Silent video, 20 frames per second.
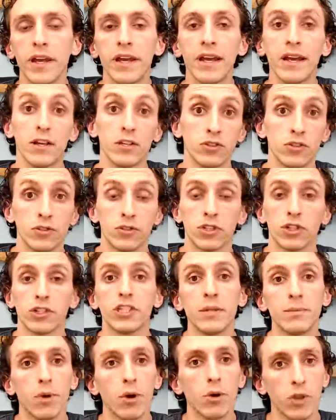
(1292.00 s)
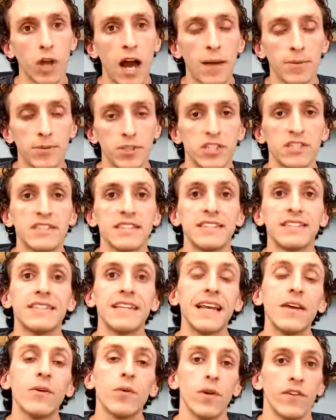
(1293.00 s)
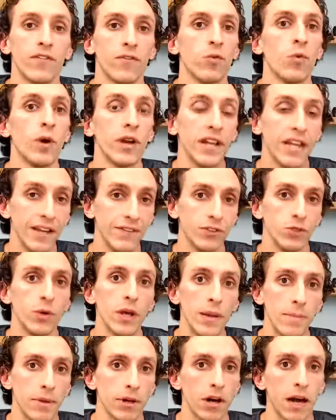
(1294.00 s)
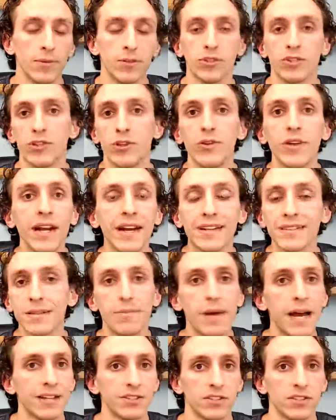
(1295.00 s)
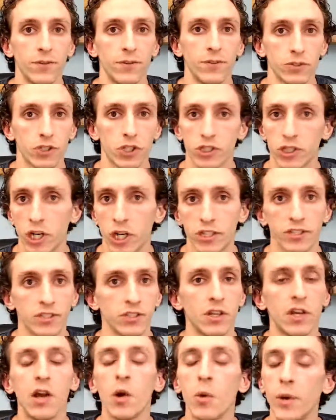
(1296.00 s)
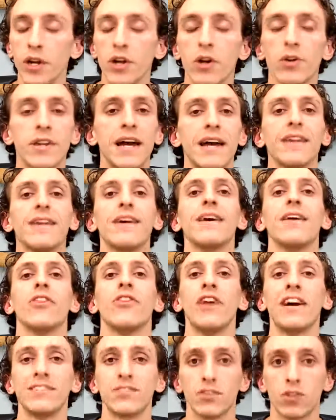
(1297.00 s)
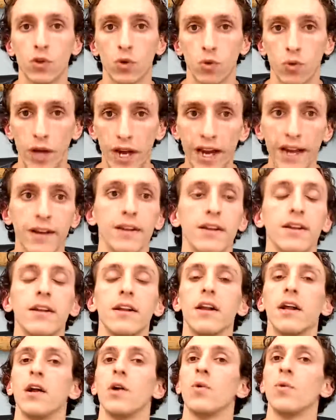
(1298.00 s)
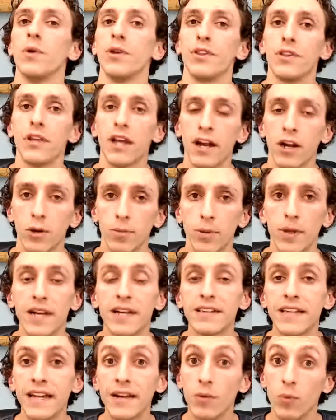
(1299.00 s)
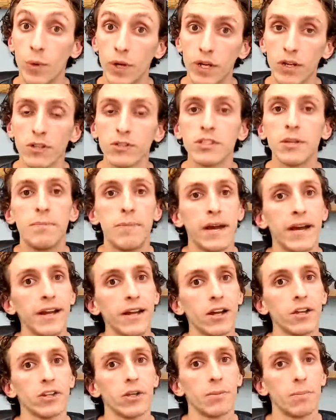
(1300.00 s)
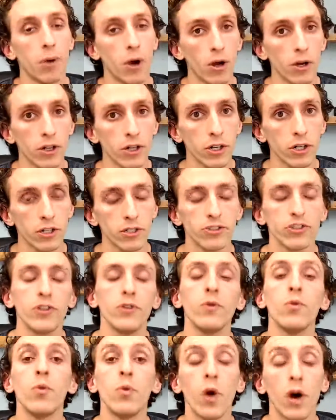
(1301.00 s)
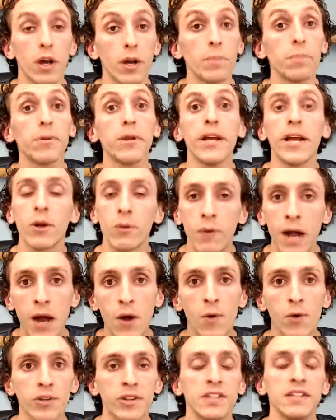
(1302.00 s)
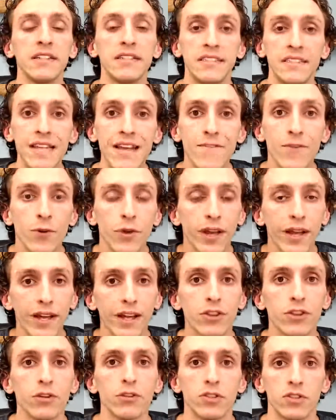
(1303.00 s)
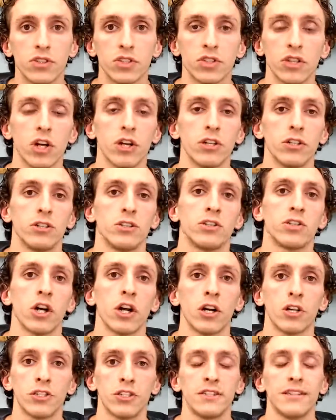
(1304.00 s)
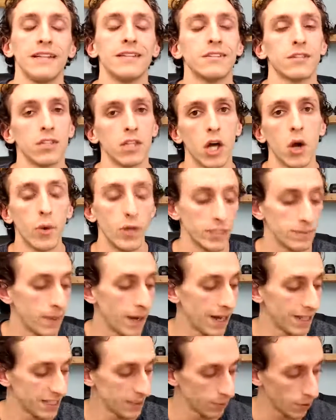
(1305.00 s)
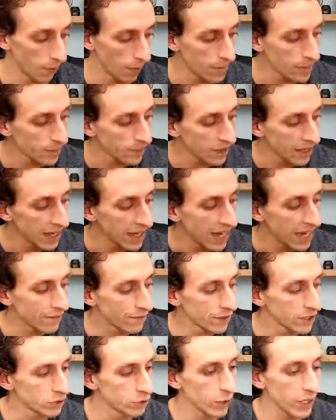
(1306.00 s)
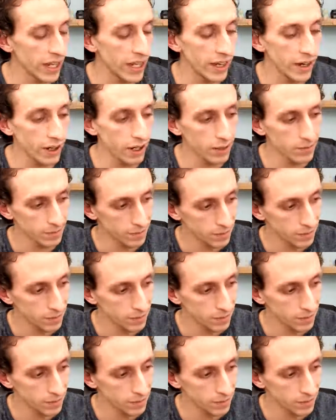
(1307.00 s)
searching both options to see if one gives you a better option. So United doesn't pass on fuel surcharges. We know that. That's great. With Aeroplan, they will, depending on the partner. So you want to play around with it to see if you can get those charges as low as possible. And for this one here,